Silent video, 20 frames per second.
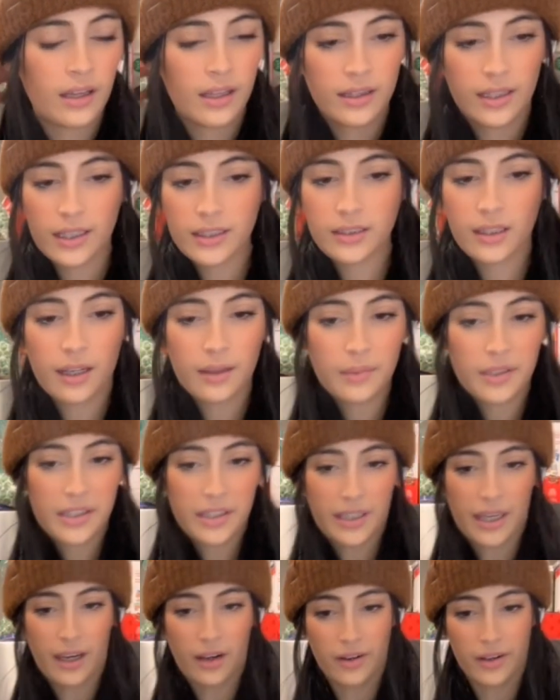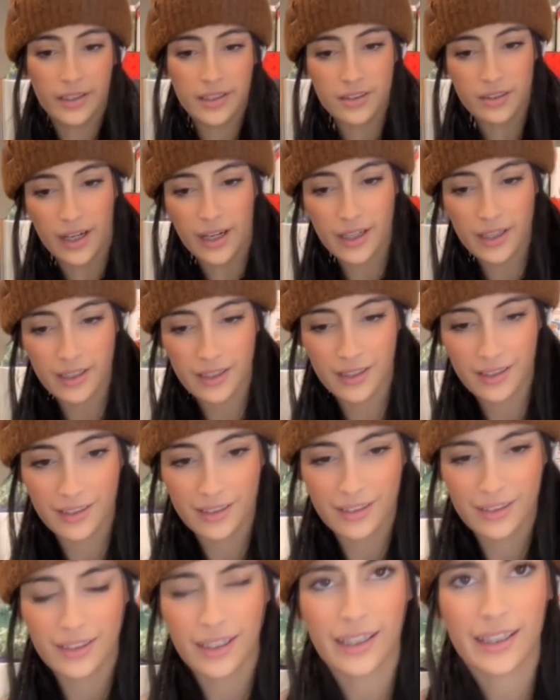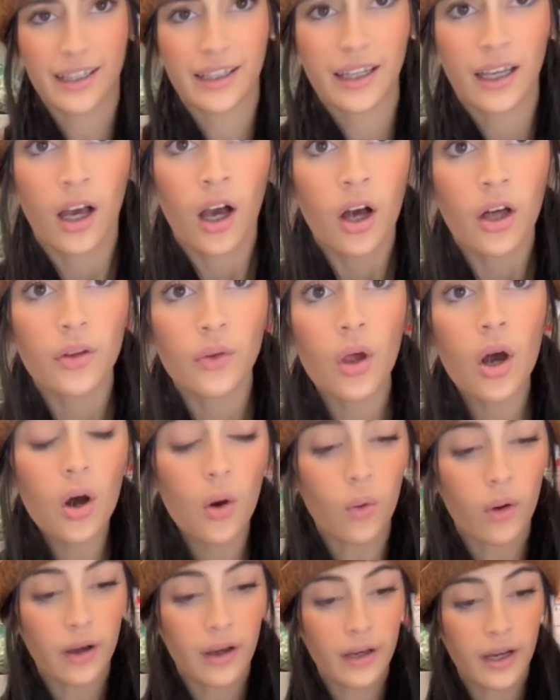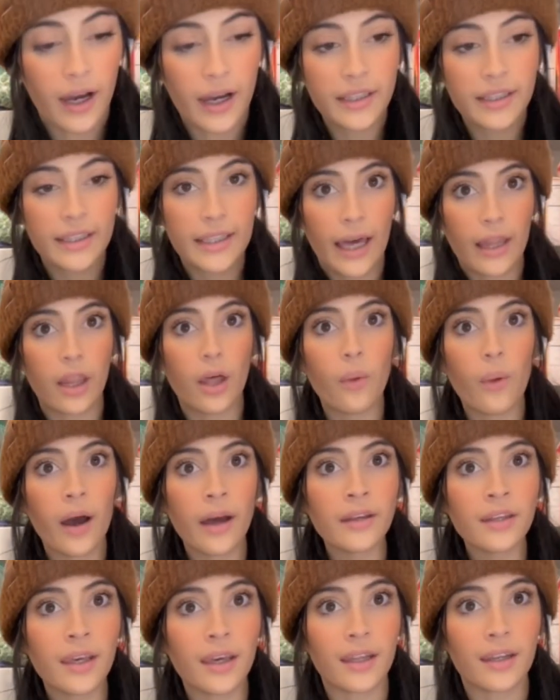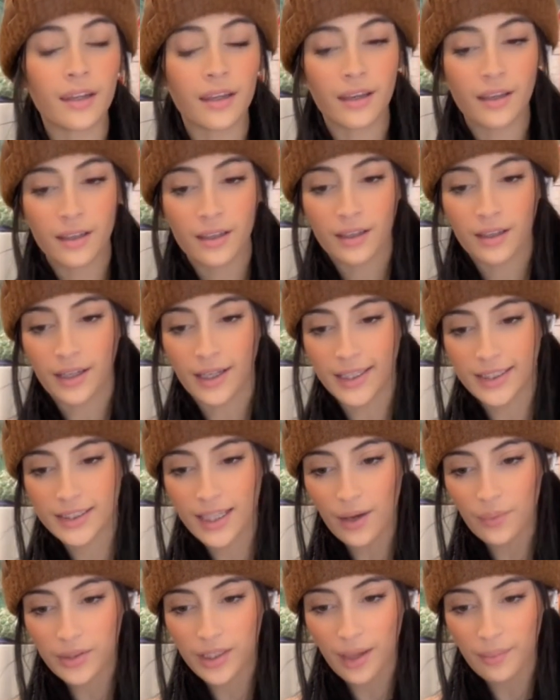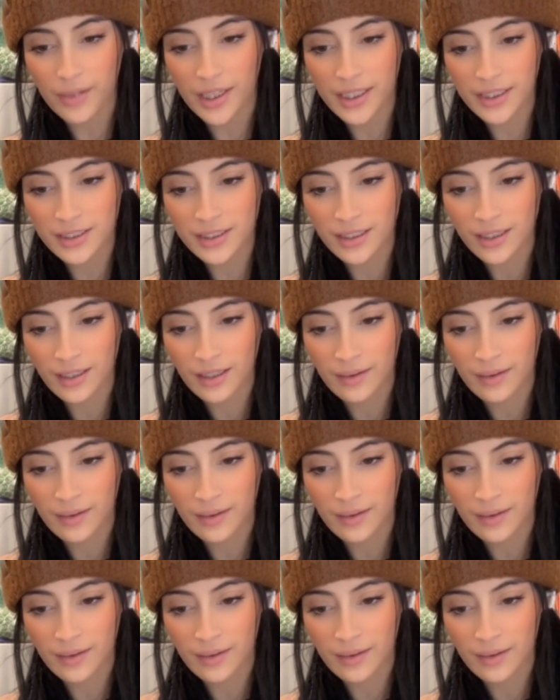That's gotta be the carrots, right? Like a yellow onion. Is that what that means?